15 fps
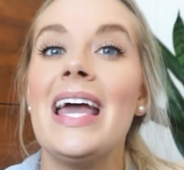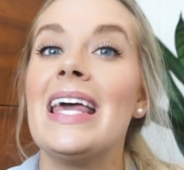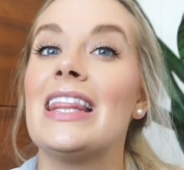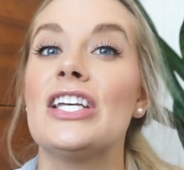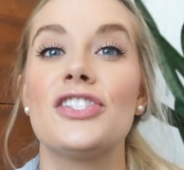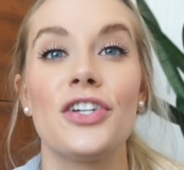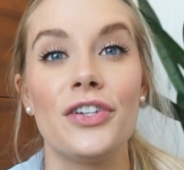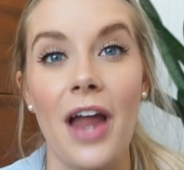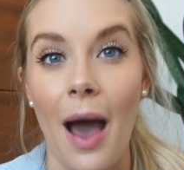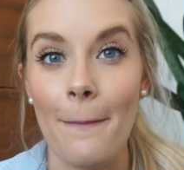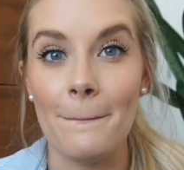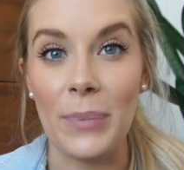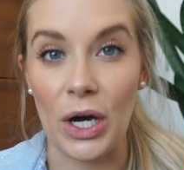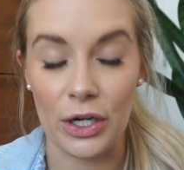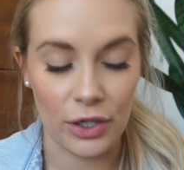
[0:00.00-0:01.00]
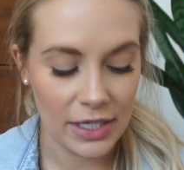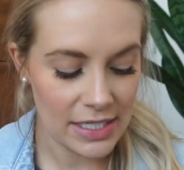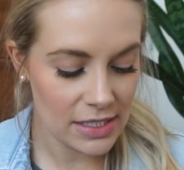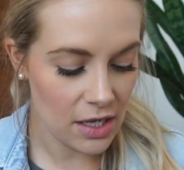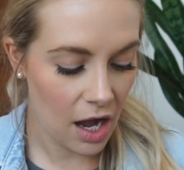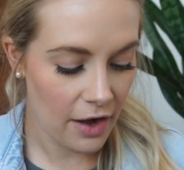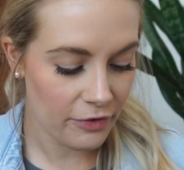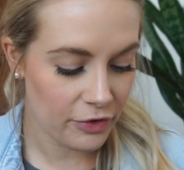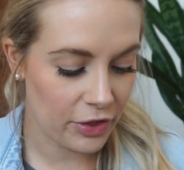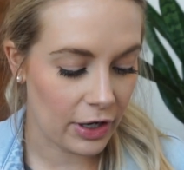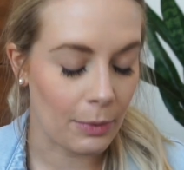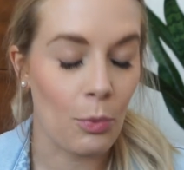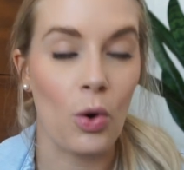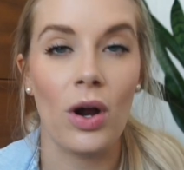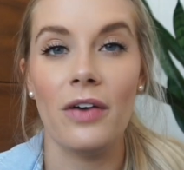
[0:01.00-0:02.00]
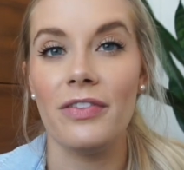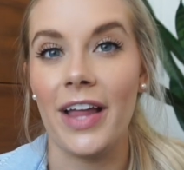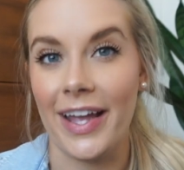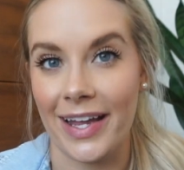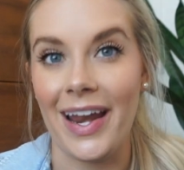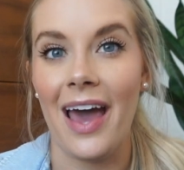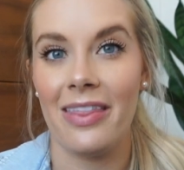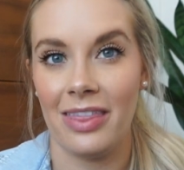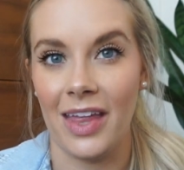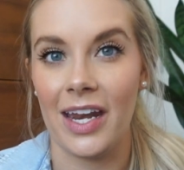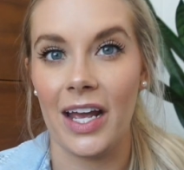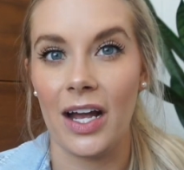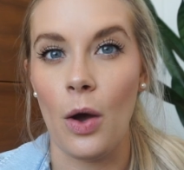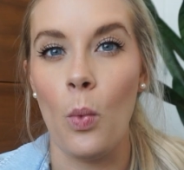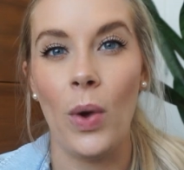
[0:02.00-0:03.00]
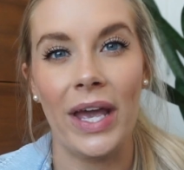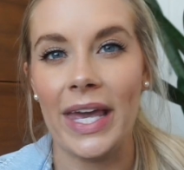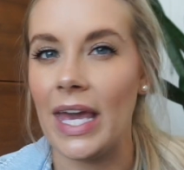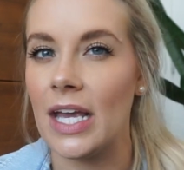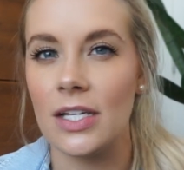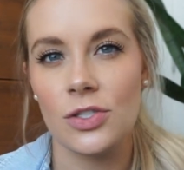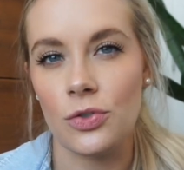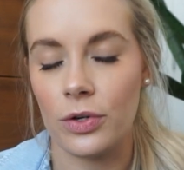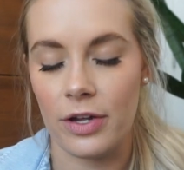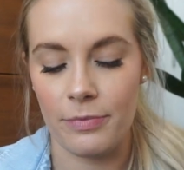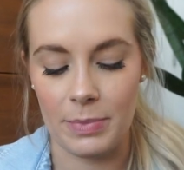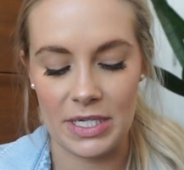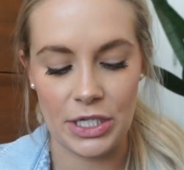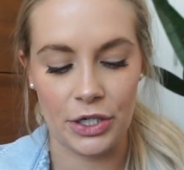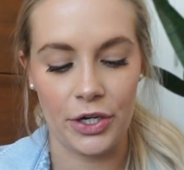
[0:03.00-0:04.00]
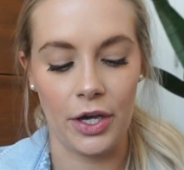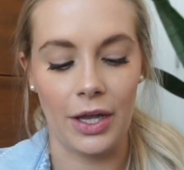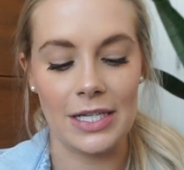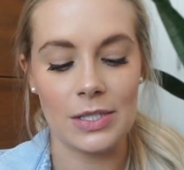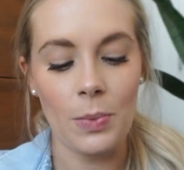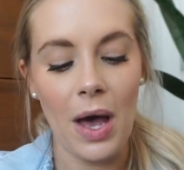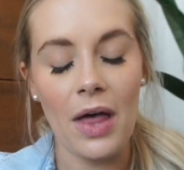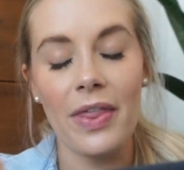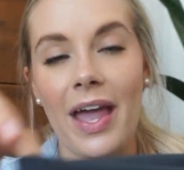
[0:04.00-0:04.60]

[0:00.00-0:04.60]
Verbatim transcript: These are not buttery soft. They're more of like an athletic wicking sort of material as well.